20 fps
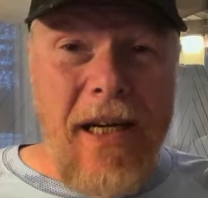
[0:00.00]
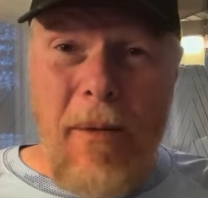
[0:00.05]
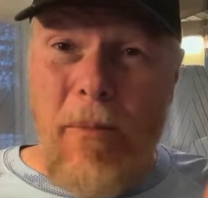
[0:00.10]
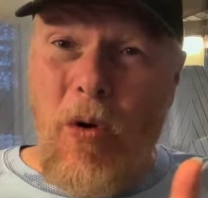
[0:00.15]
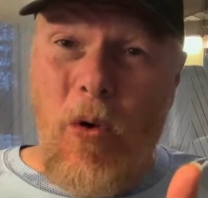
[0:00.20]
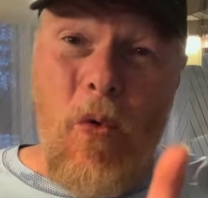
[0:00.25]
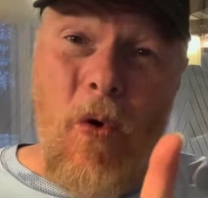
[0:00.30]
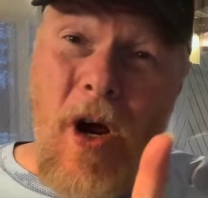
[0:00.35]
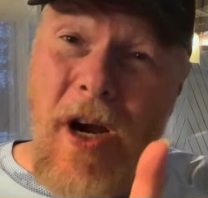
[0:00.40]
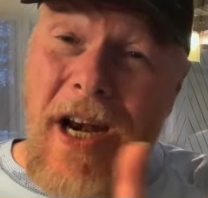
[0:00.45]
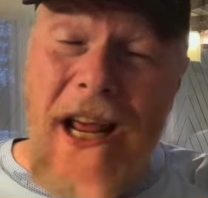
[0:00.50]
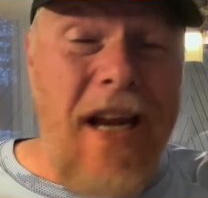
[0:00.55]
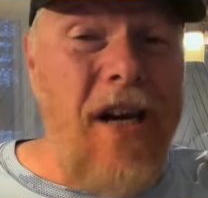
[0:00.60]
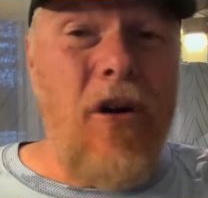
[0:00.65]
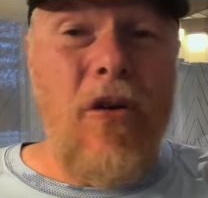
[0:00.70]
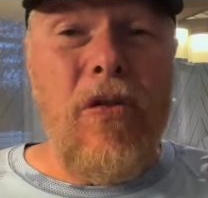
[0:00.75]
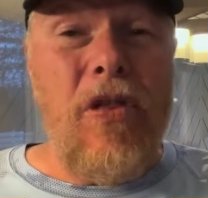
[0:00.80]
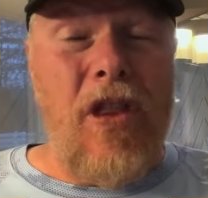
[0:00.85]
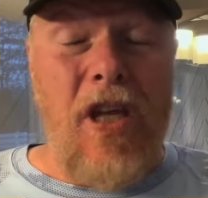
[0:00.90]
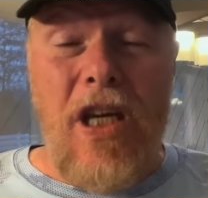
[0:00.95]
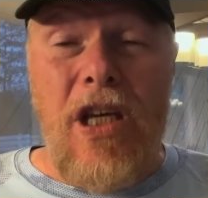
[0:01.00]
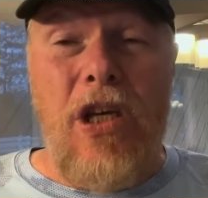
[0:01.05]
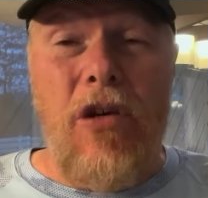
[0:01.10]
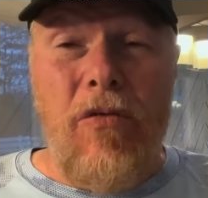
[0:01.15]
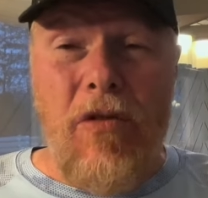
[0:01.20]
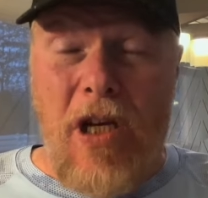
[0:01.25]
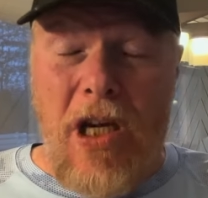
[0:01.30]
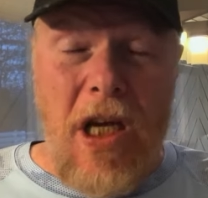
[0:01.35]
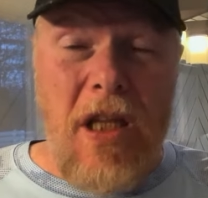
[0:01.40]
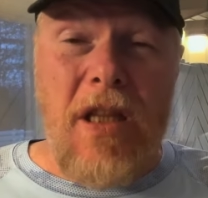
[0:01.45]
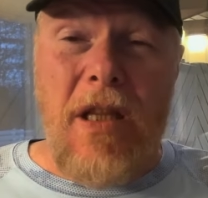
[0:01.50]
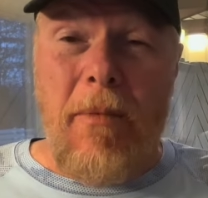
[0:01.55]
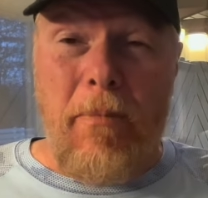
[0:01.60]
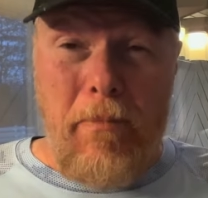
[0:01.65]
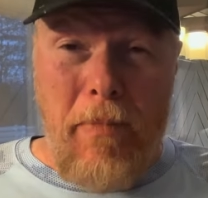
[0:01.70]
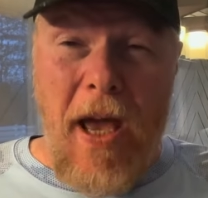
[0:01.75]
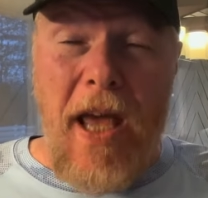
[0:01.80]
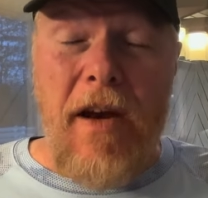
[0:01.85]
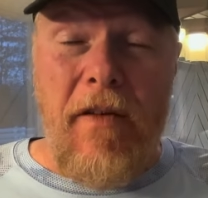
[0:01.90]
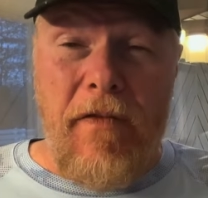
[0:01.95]
Number one, I don't think you get the
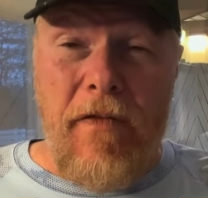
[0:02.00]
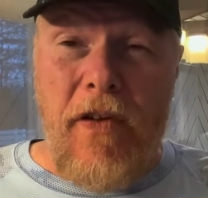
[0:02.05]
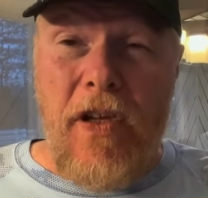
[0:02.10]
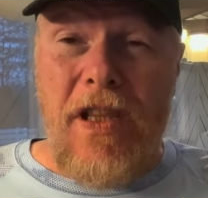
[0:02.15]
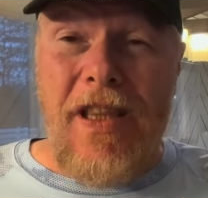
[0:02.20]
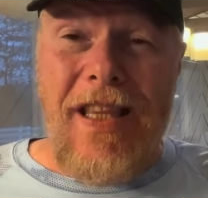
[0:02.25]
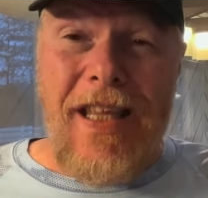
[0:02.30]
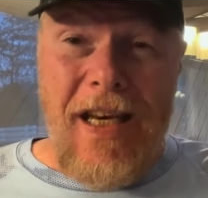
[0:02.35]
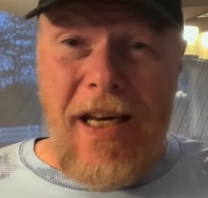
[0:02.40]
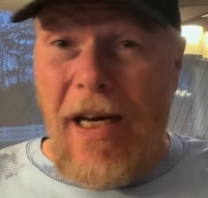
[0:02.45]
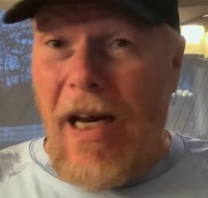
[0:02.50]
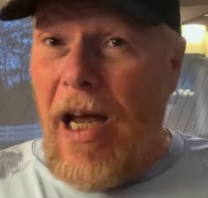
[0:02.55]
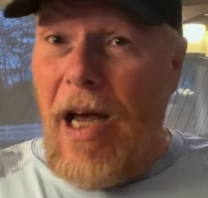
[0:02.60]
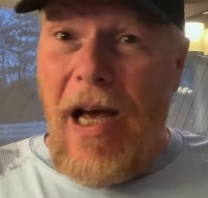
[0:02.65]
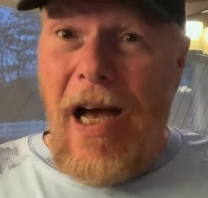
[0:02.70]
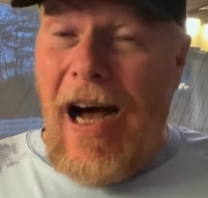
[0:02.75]
benefit that